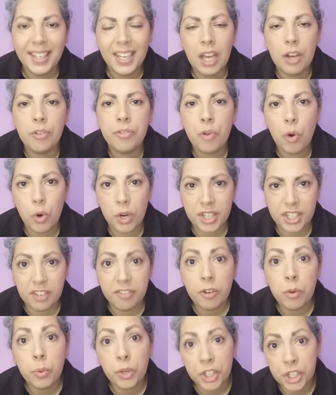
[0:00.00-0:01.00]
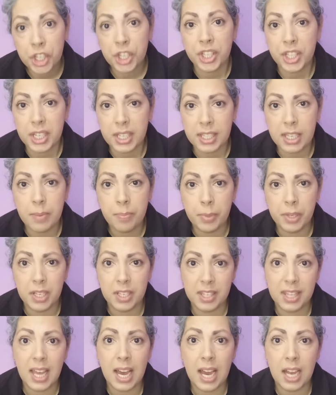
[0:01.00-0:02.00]
Now, of course, if it were just as simple
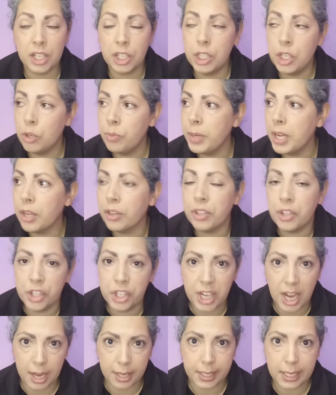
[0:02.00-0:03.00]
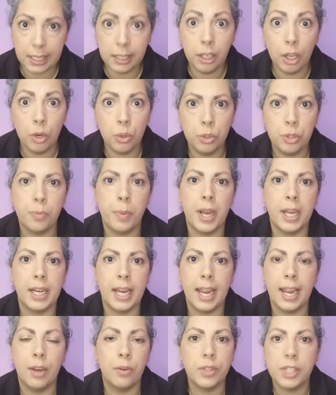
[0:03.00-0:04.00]
as that, you'd be understanding loads by
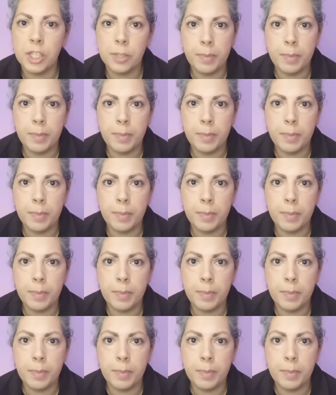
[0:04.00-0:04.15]
now and